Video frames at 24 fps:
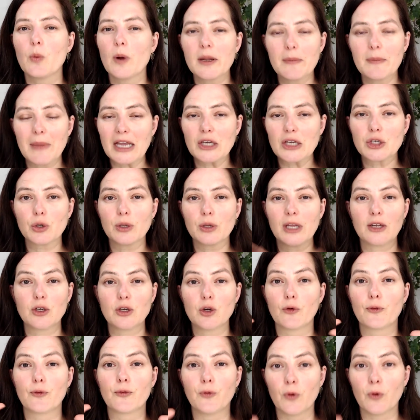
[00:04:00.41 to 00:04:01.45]
make sure that
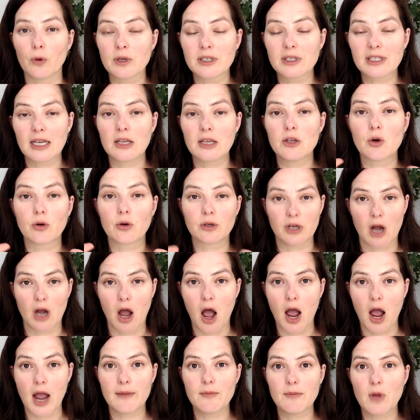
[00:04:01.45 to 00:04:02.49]
you're focusing your
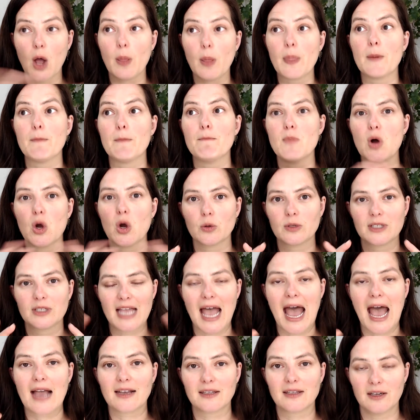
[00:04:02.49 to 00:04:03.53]
time on the most
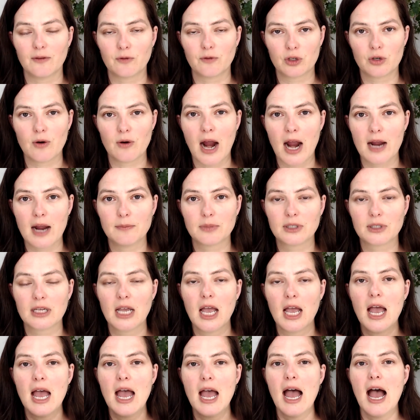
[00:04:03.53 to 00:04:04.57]
active tribes.
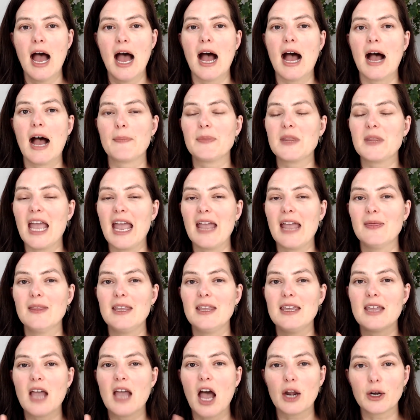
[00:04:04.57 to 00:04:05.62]
And
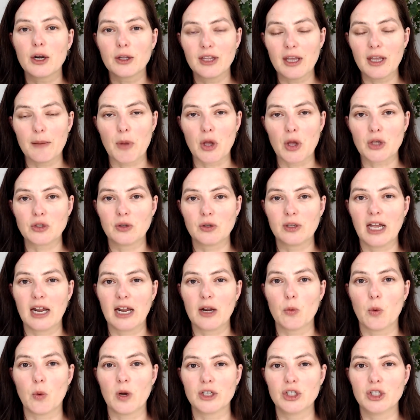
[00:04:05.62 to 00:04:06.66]
the other tip also that I
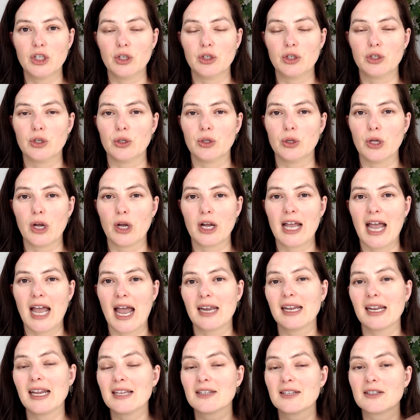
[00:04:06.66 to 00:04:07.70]
want you to look
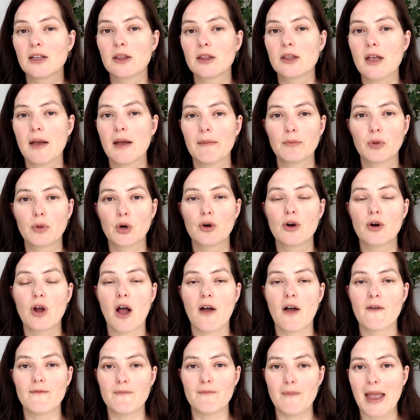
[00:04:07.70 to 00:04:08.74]
at is the number
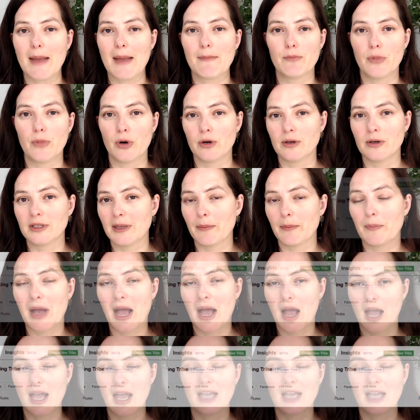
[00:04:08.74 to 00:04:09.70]
of members as